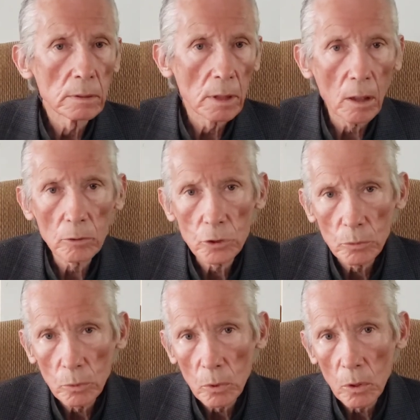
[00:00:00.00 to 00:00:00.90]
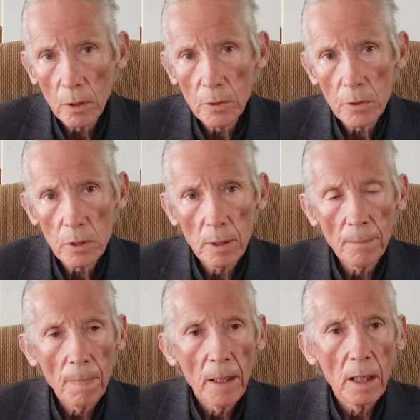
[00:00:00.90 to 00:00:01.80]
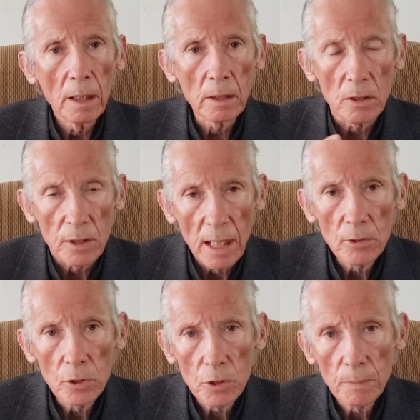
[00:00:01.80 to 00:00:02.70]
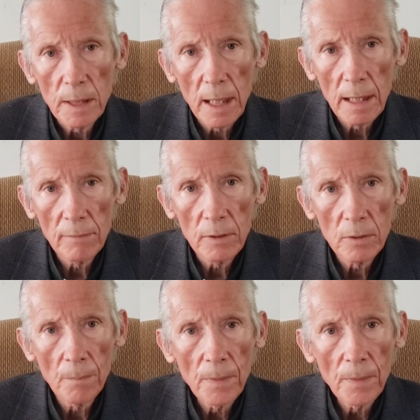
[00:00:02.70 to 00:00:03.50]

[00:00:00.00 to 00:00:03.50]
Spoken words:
culture wars, contentious behavior,